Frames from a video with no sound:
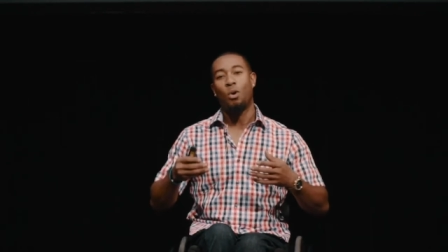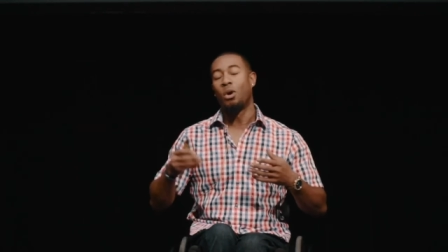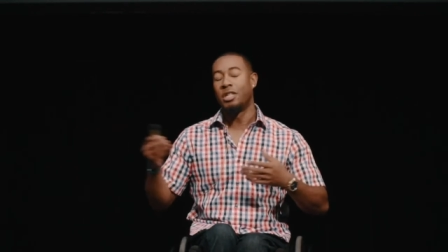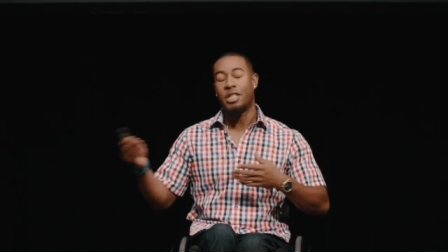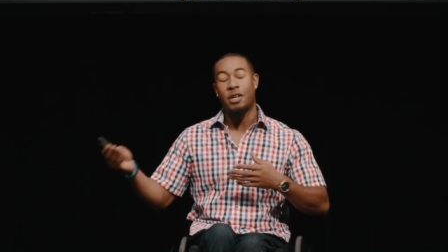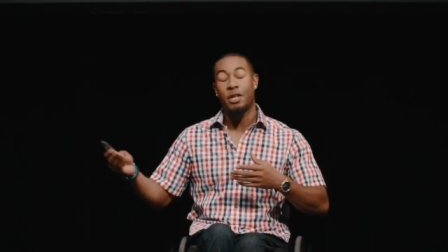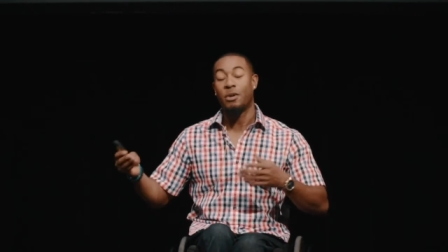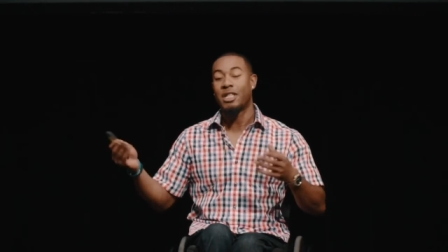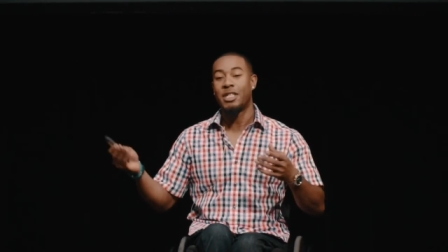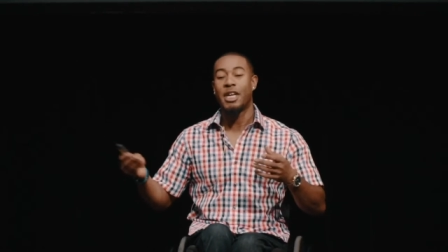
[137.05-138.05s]
or Ontario
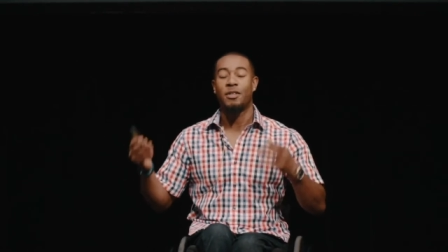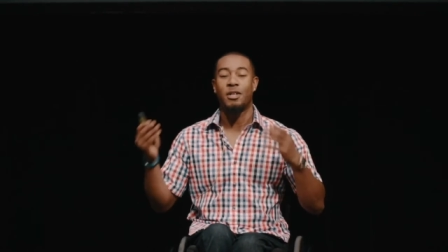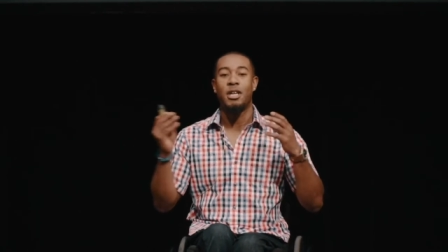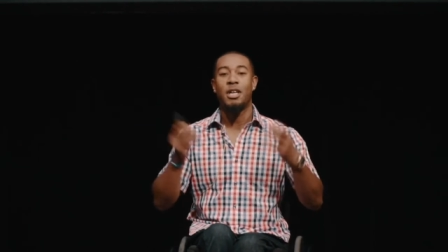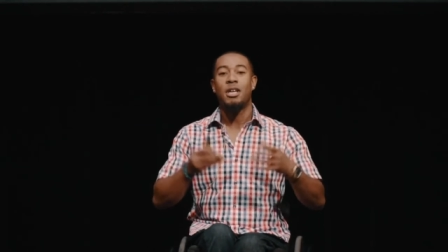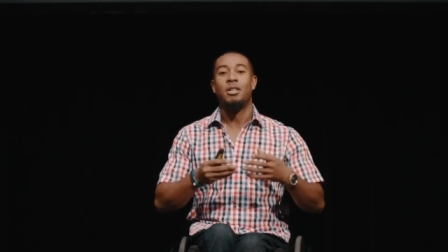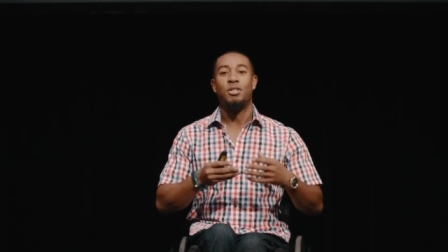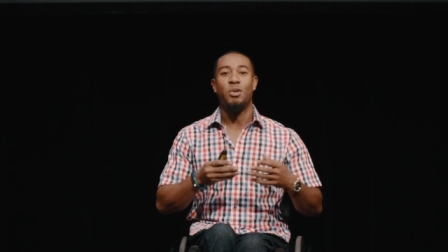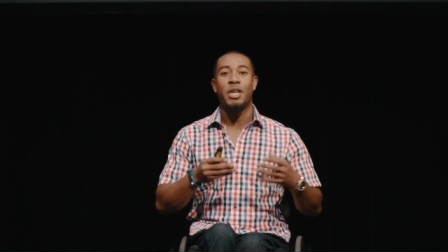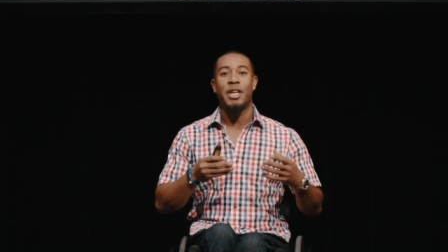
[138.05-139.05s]
get together,
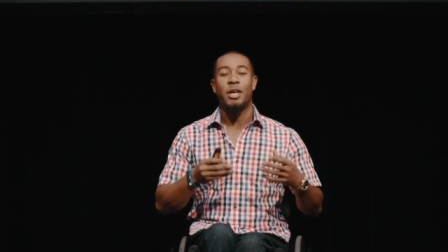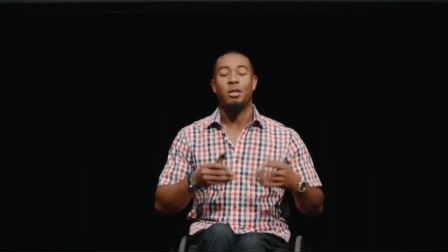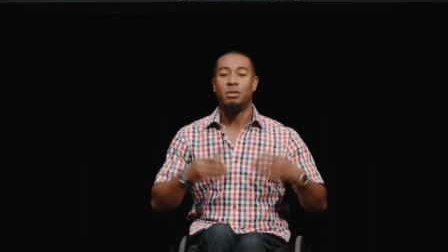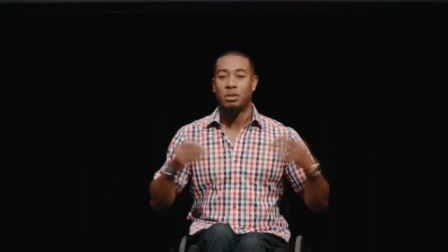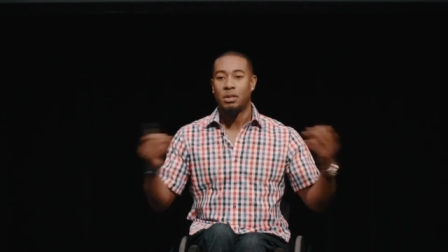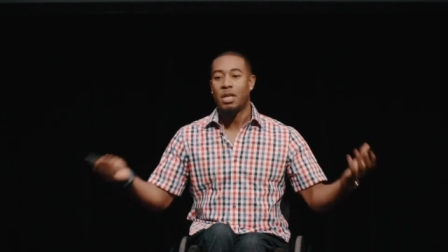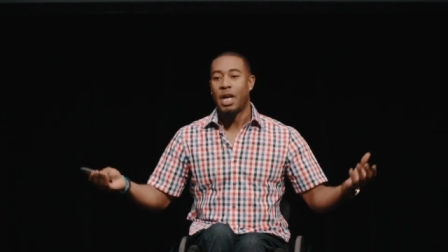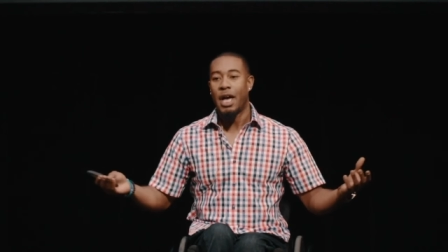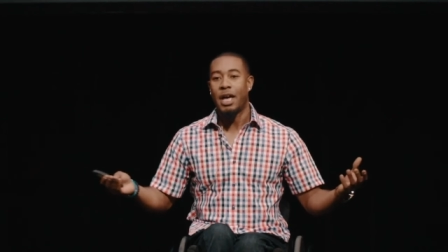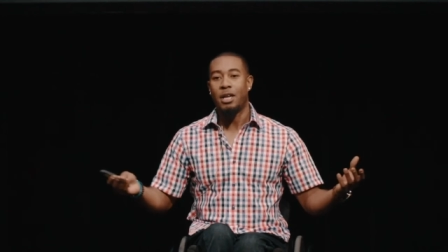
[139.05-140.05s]
duke it out,
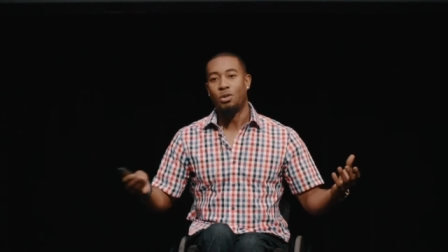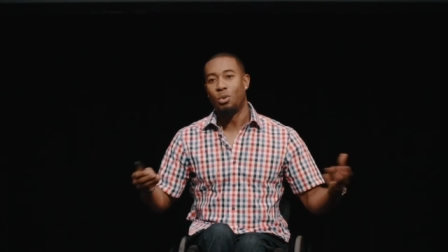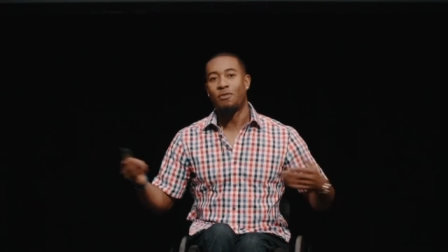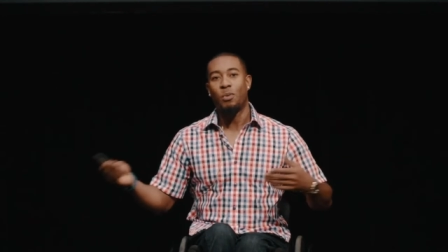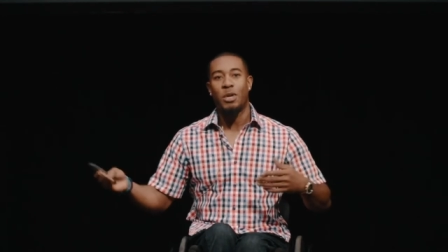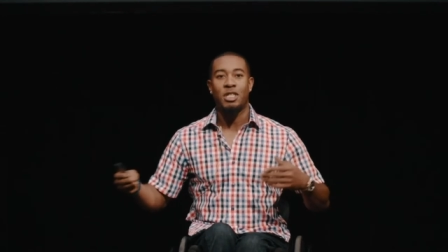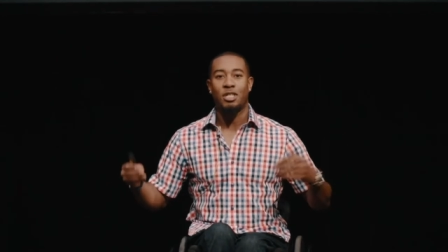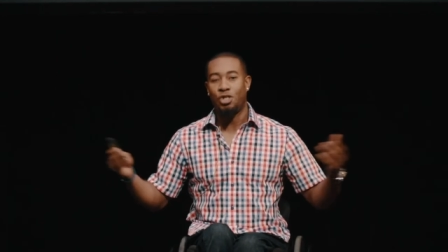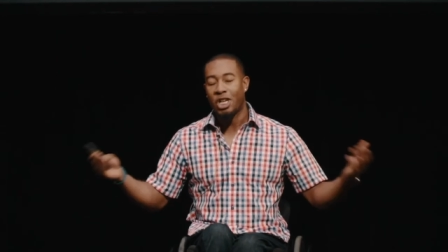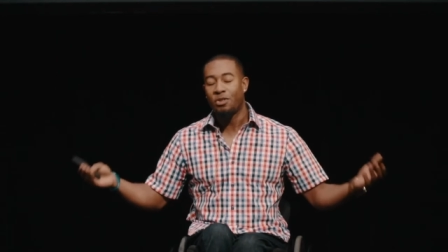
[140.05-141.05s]
and whoever wins
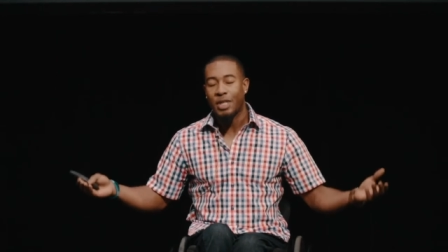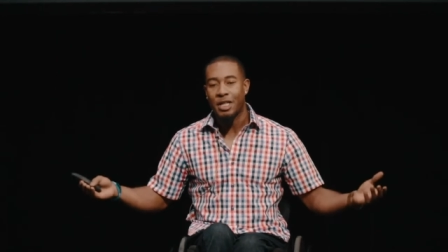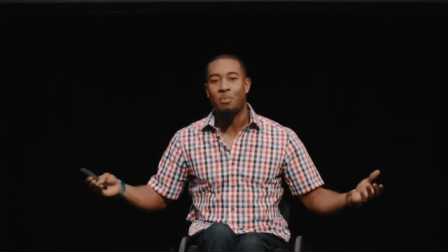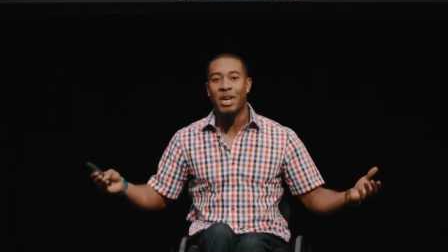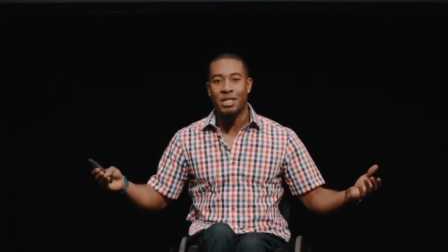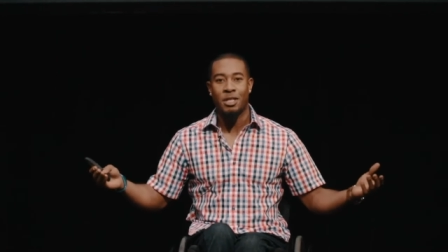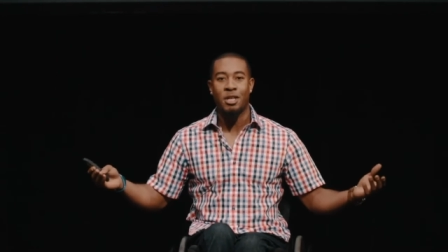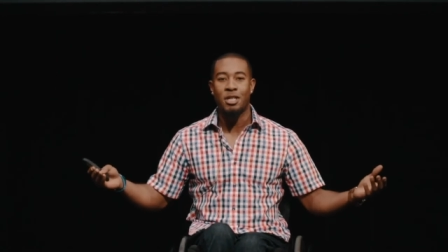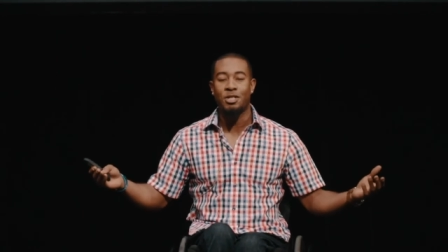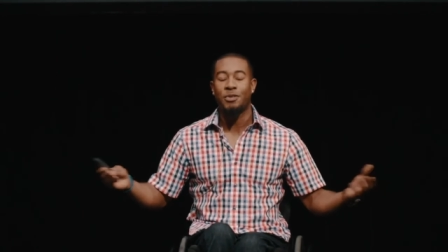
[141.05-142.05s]
is generally the best in the
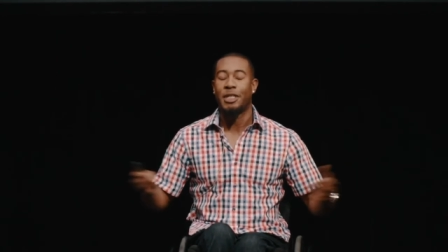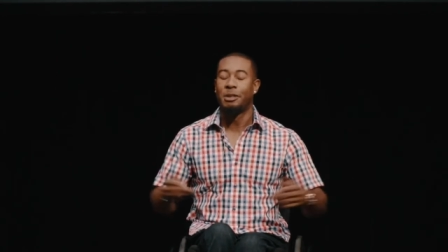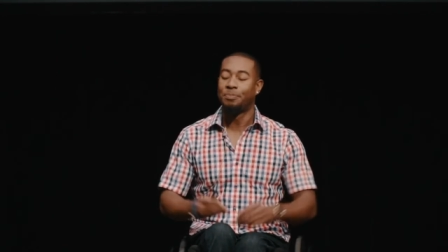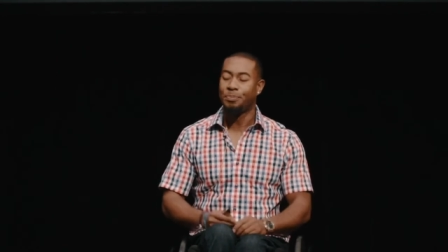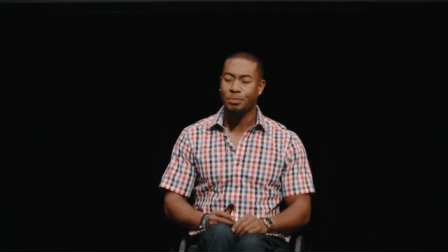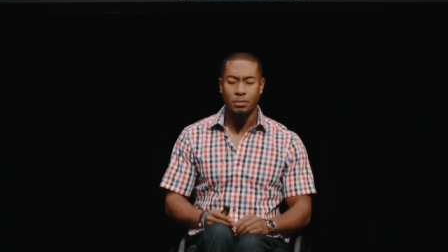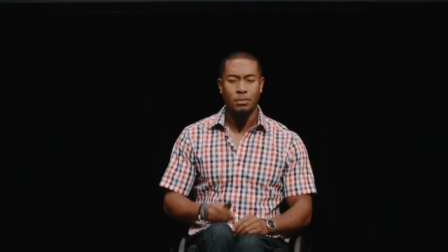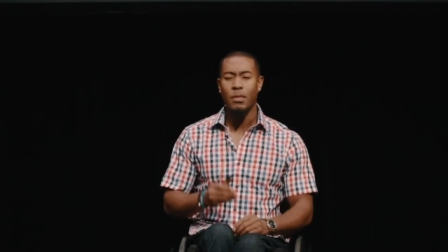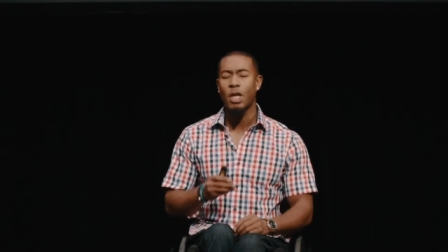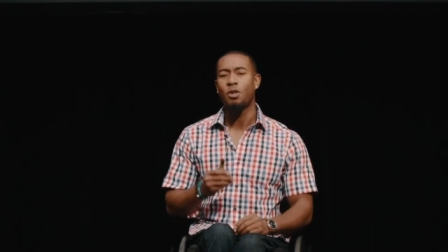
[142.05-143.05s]
country.
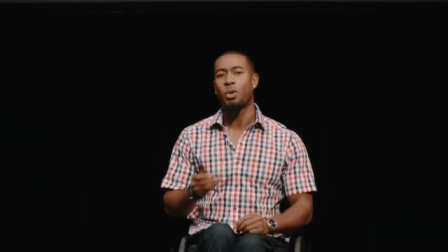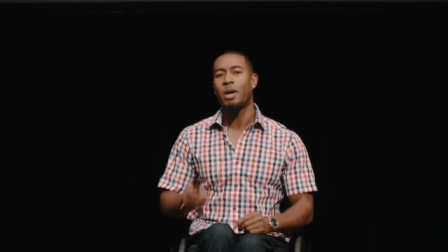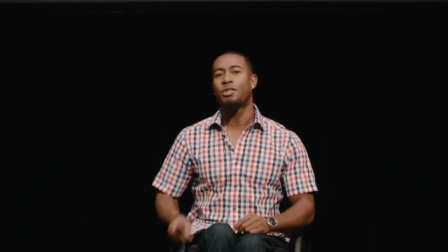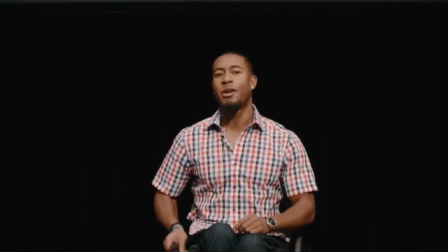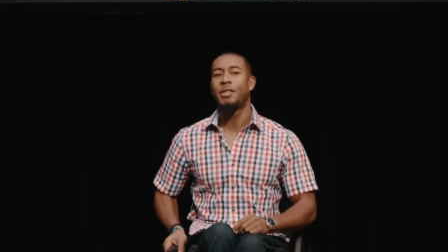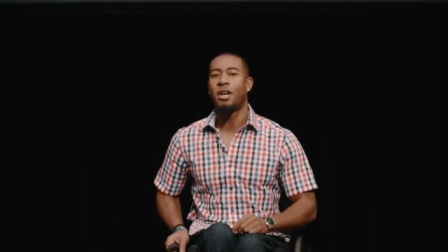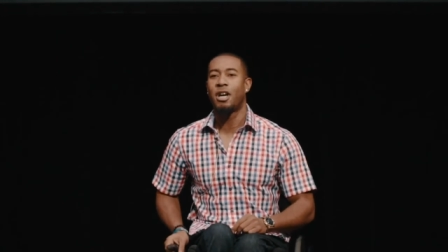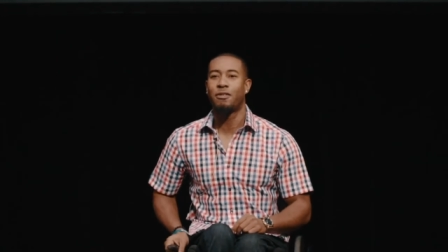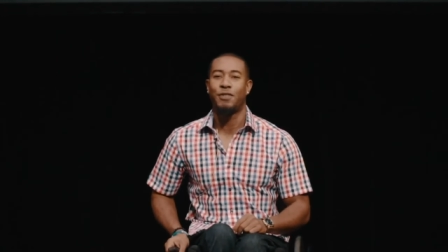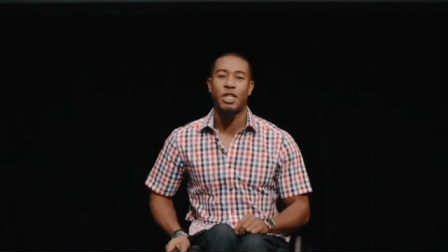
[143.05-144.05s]
So I was crowned the
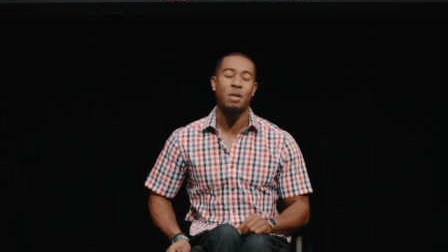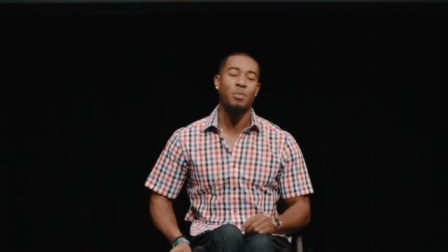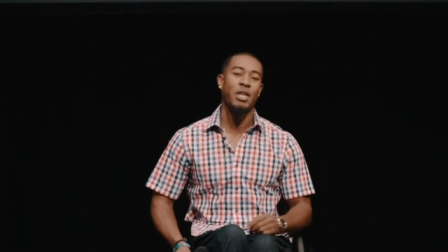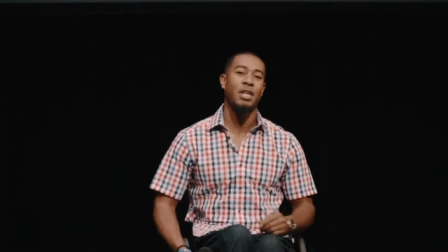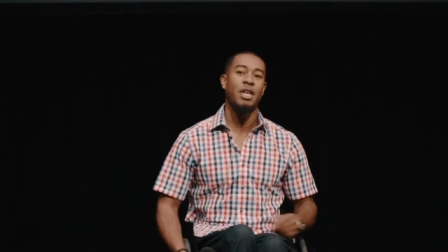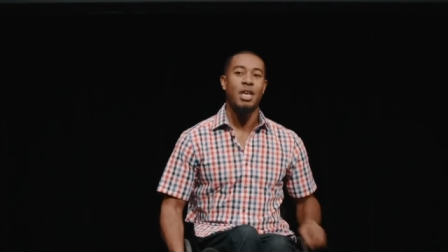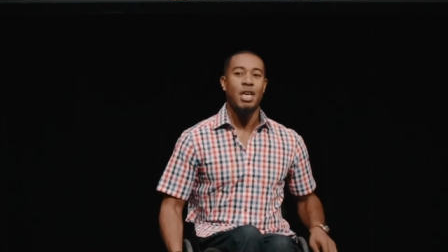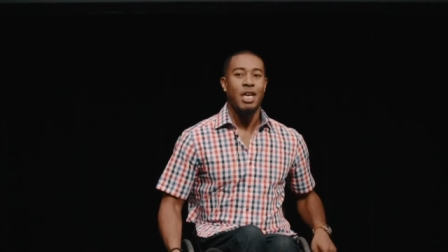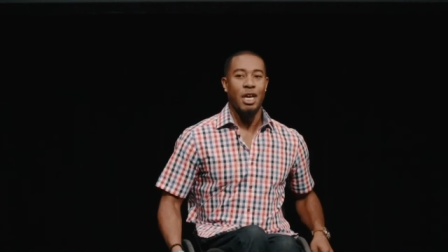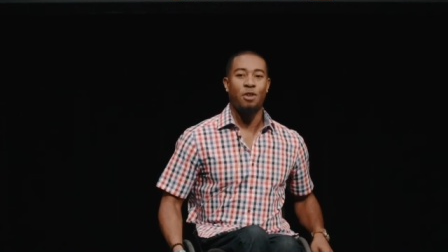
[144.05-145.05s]
OFSAA champion
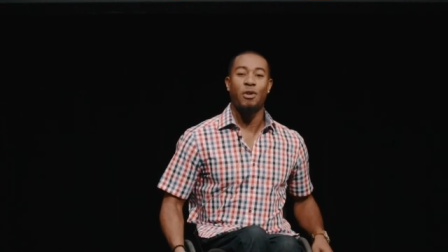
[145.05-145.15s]
in